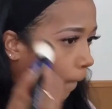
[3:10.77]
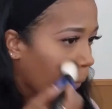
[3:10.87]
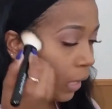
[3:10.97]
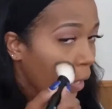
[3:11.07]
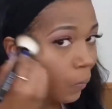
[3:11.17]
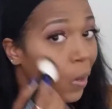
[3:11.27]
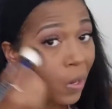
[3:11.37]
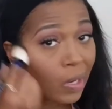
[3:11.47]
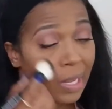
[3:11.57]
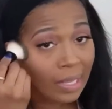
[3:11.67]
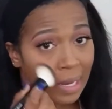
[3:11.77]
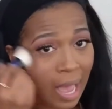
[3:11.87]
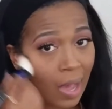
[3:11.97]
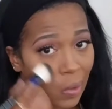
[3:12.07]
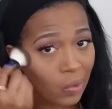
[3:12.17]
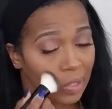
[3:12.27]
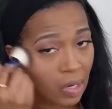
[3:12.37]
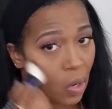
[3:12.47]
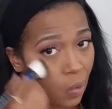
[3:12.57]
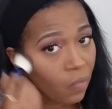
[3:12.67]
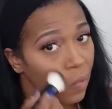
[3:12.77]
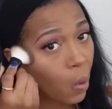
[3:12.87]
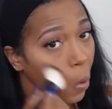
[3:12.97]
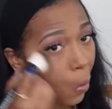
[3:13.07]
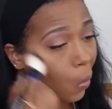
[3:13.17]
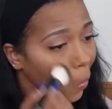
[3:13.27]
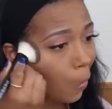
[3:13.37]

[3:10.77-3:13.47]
play a part in how your overall